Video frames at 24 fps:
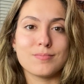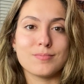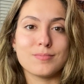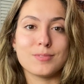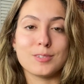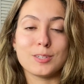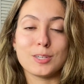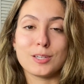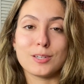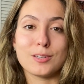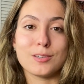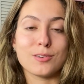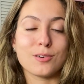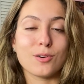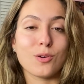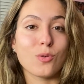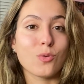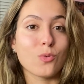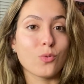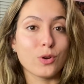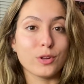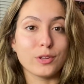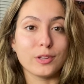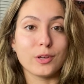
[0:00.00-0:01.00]
did a
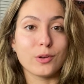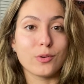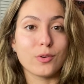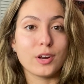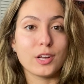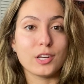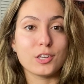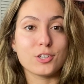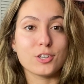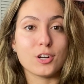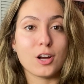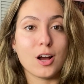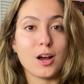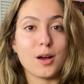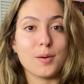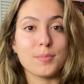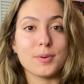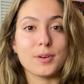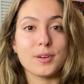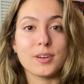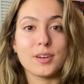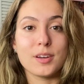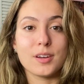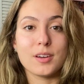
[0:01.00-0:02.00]
really great job
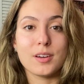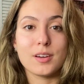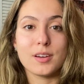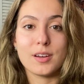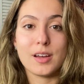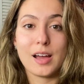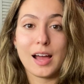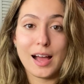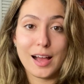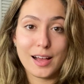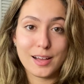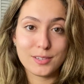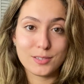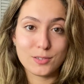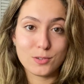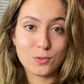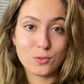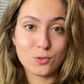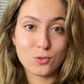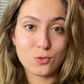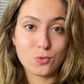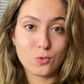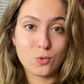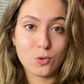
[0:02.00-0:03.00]
as
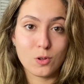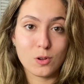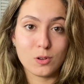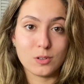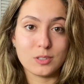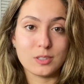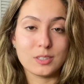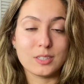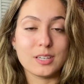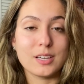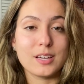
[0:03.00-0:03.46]
usual,